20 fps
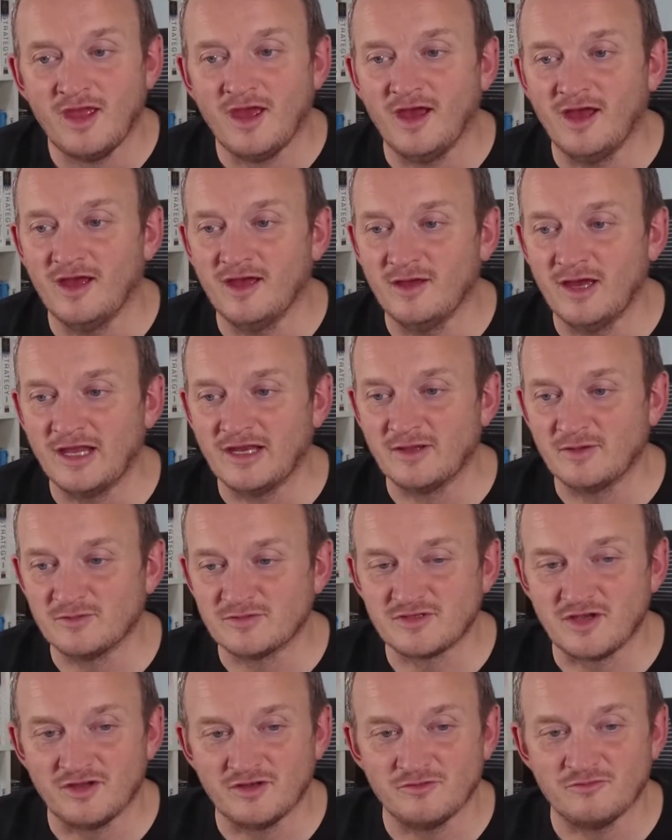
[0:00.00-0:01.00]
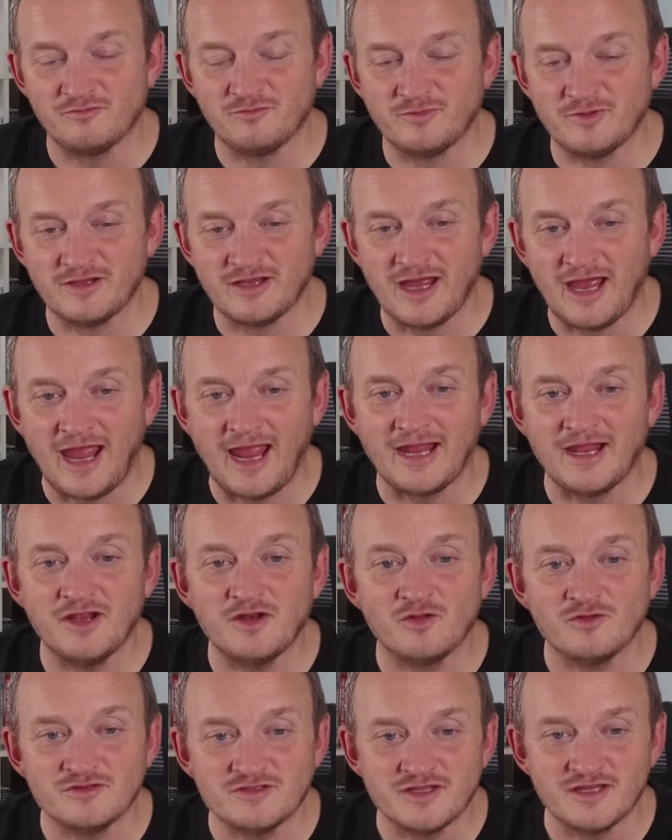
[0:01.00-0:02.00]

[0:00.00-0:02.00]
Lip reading: and I was kind of hanging on